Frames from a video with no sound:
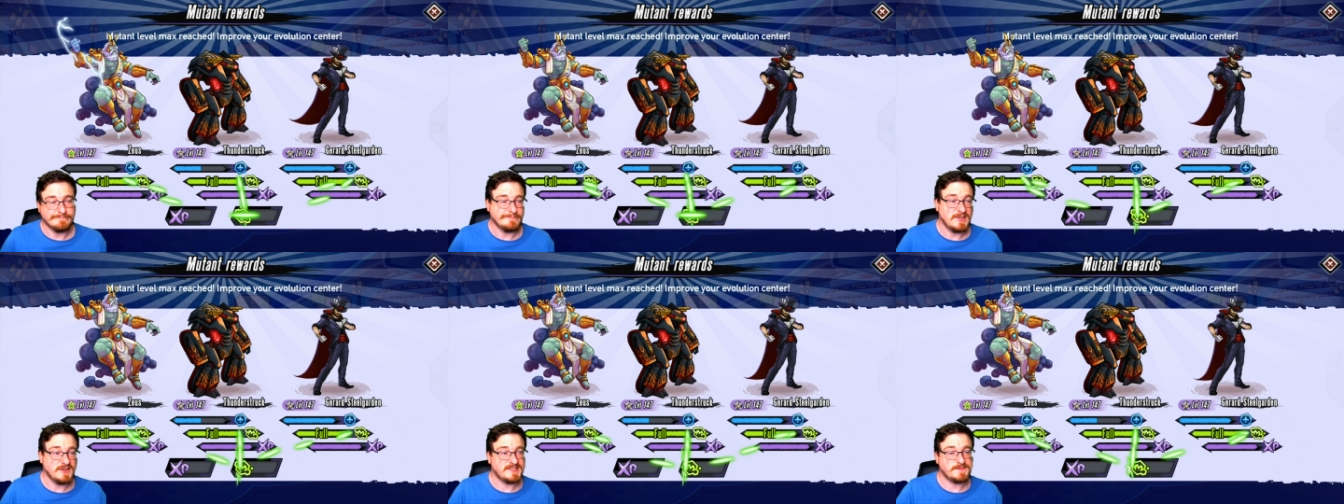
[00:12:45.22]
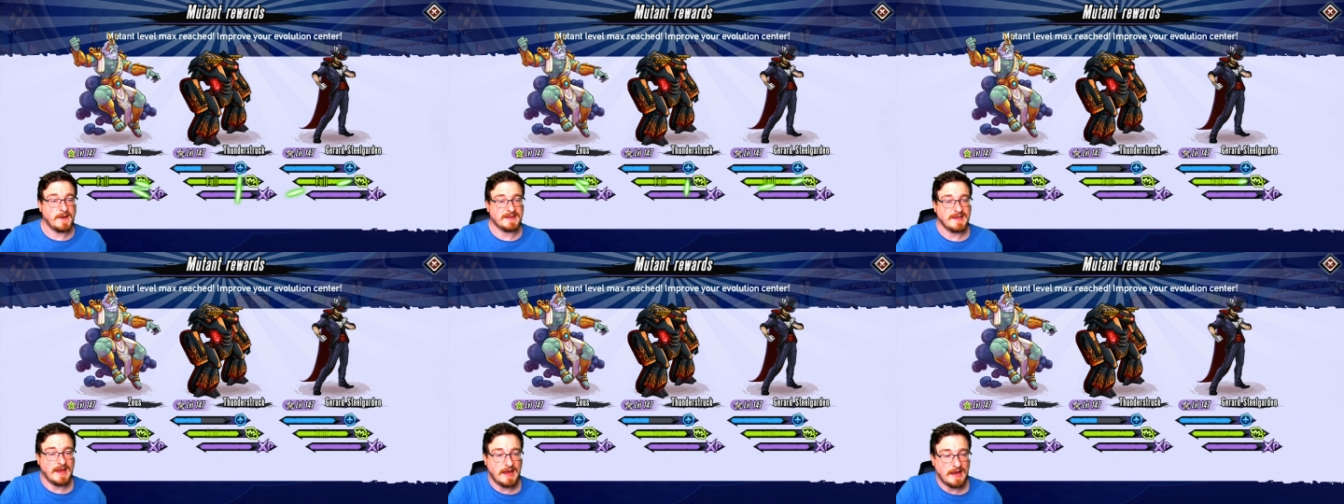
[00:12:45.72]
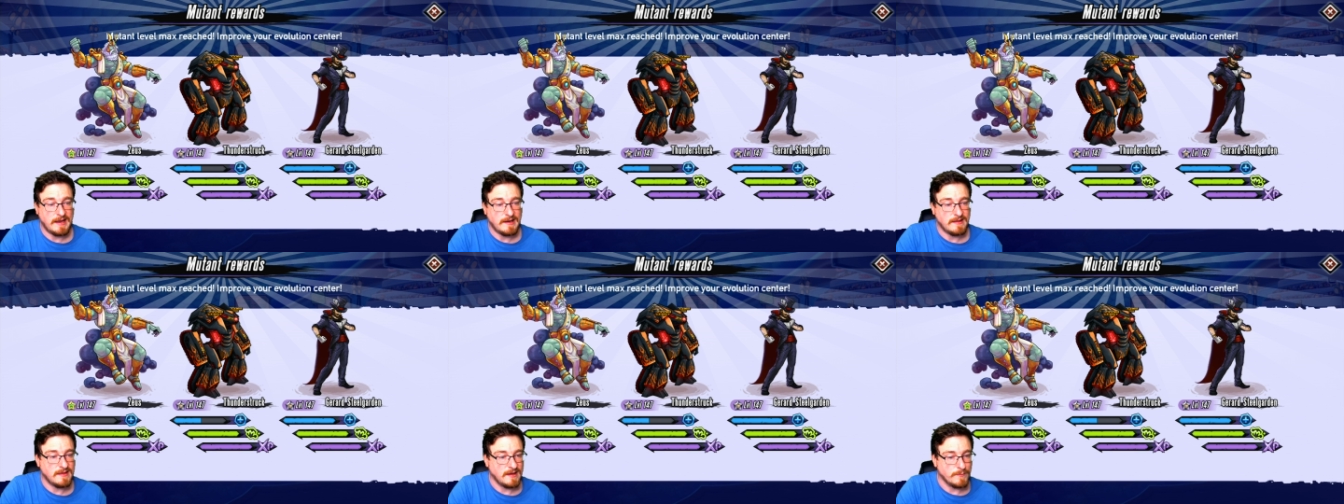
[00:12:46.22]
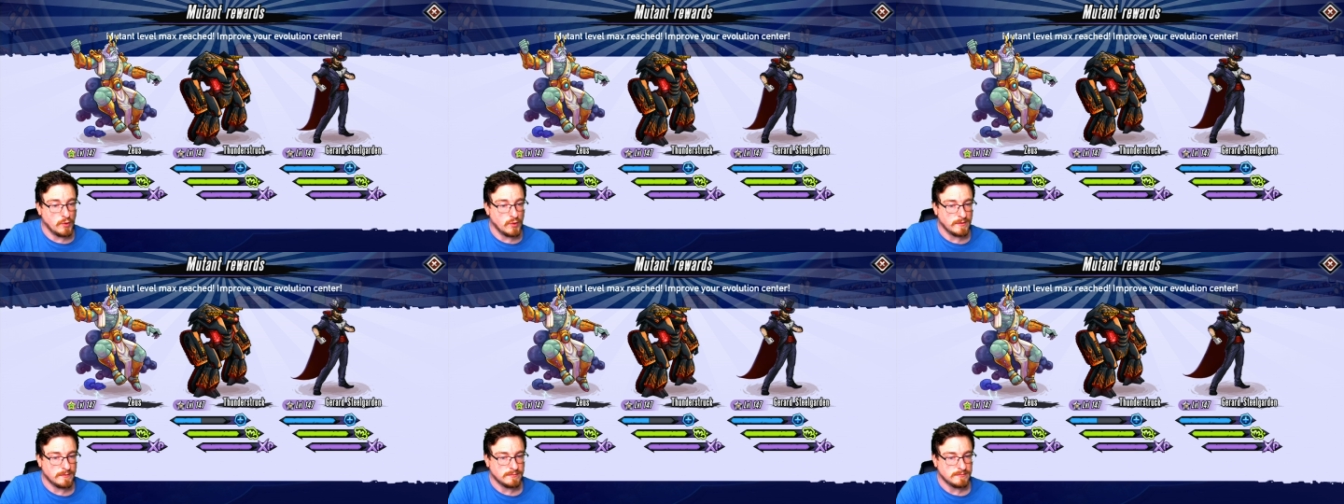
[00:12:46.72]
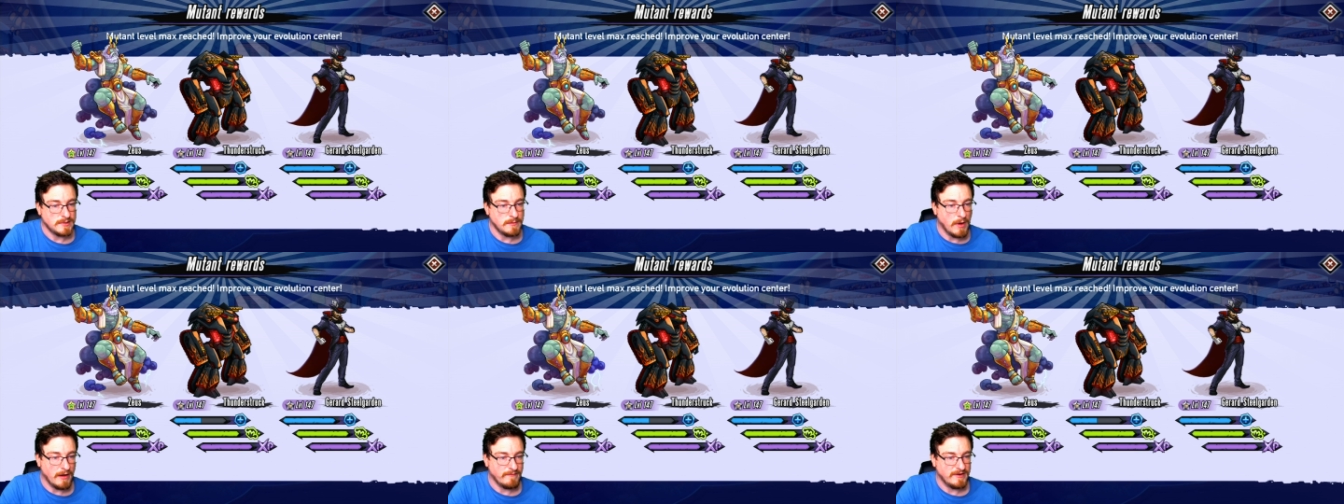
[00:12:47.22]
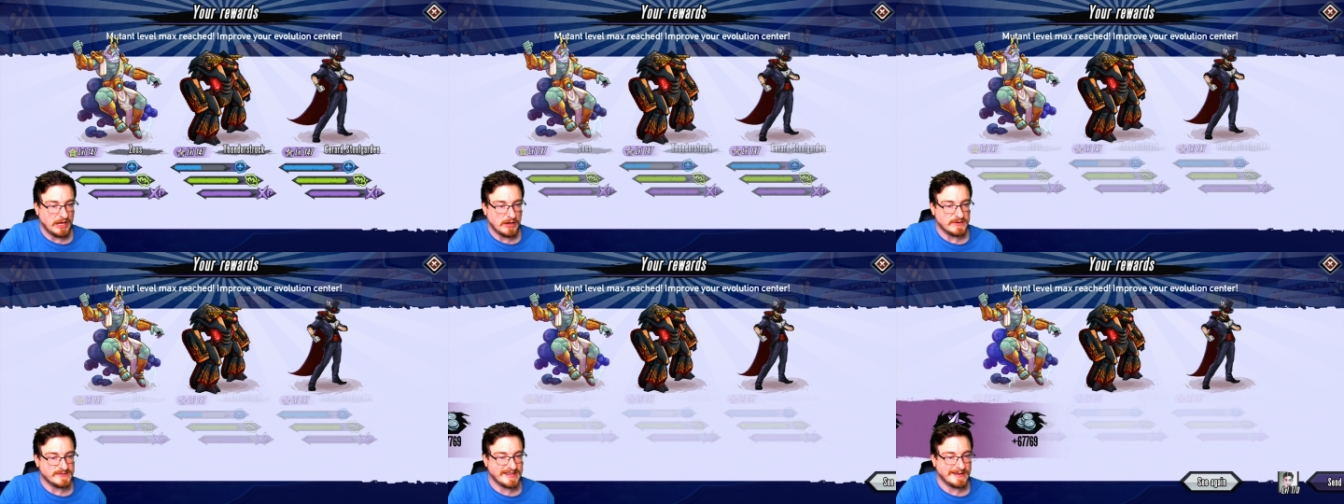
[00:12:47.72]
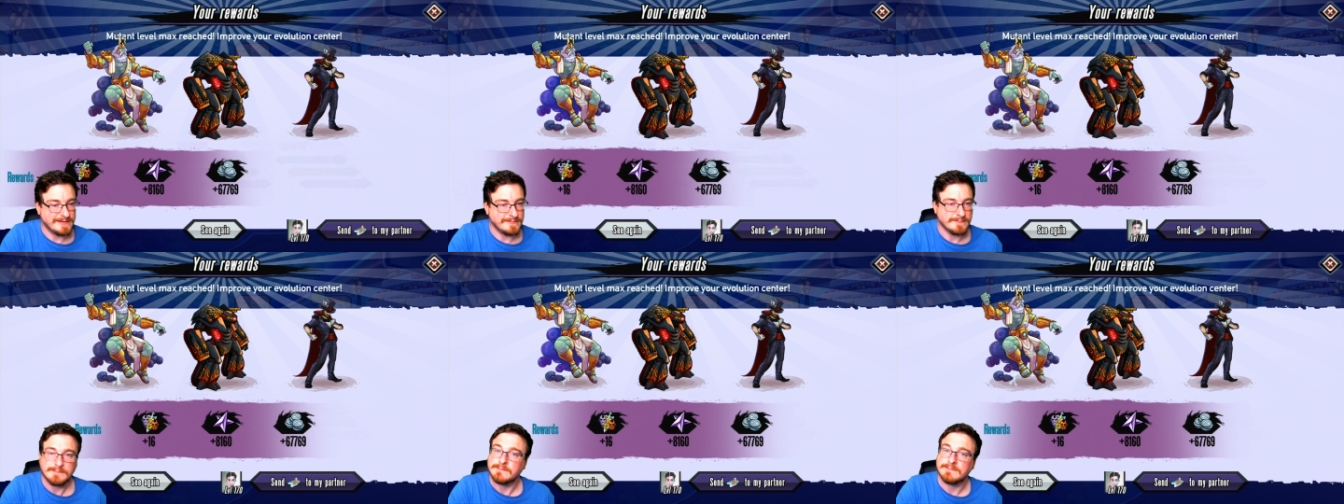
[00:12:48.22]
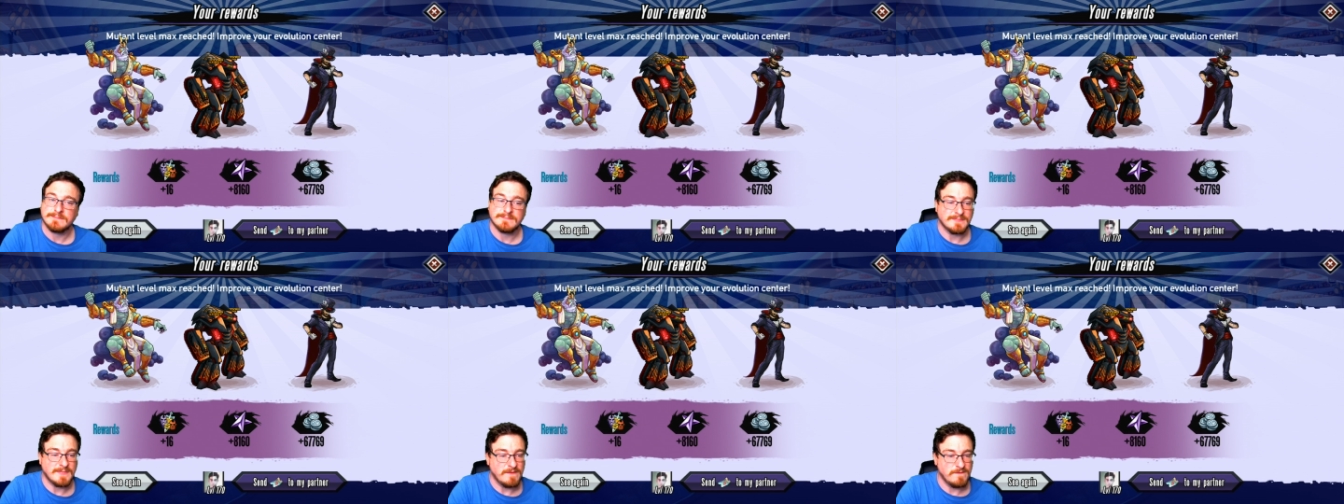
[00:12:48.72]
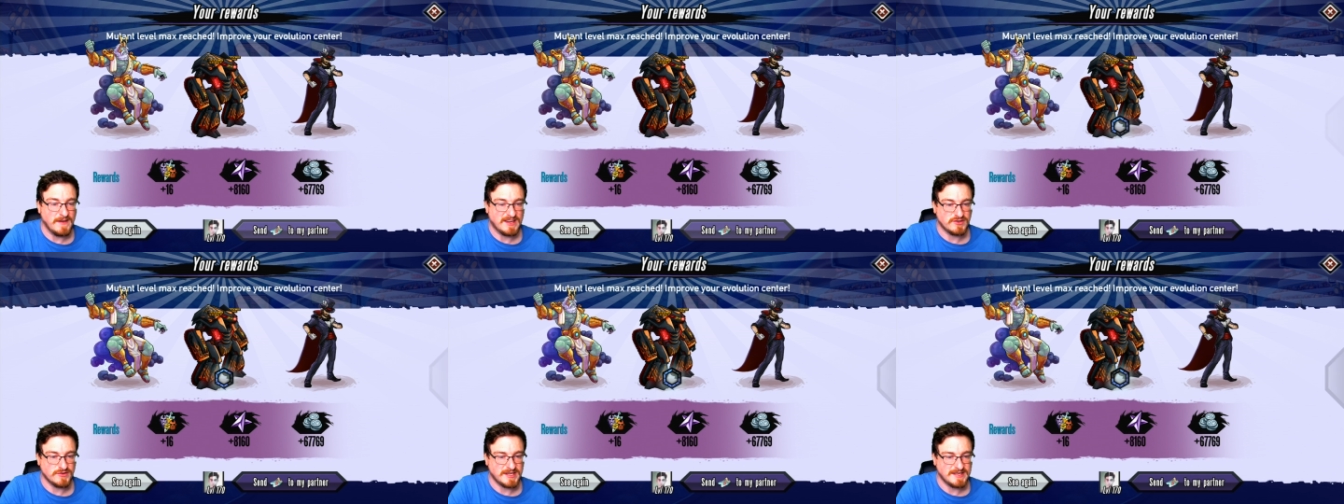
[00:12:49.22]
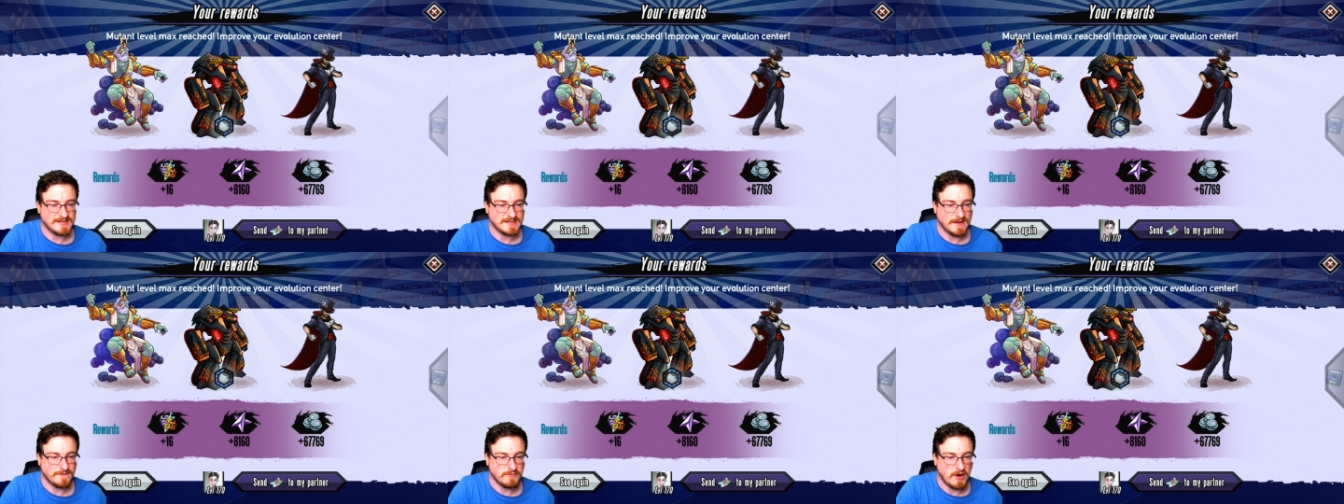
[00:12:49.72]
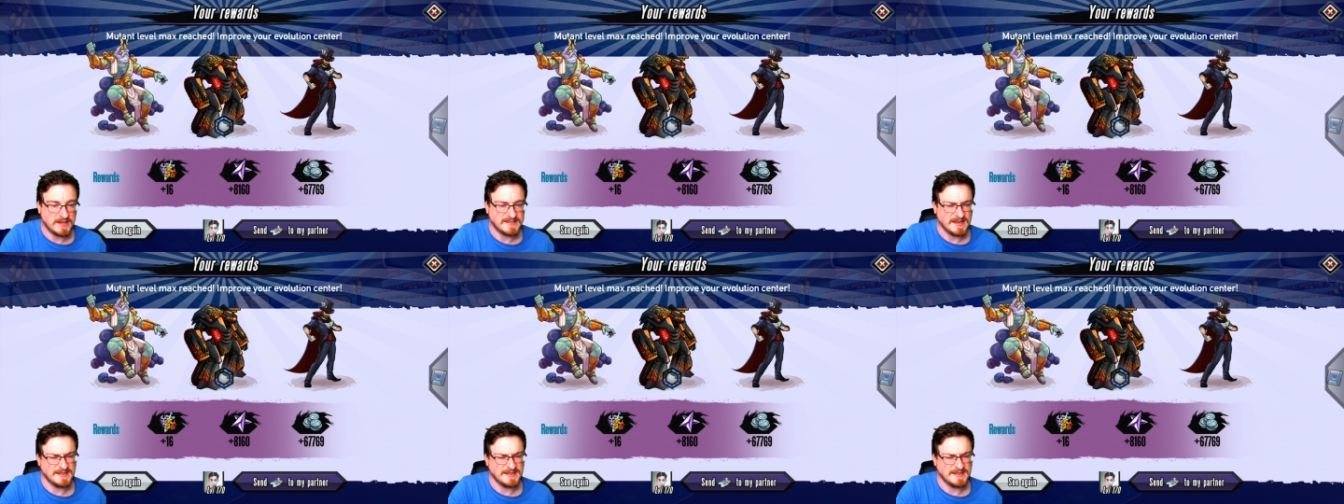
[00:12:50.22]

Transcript: Do you expect anything more in my videos than victories left, right, and center?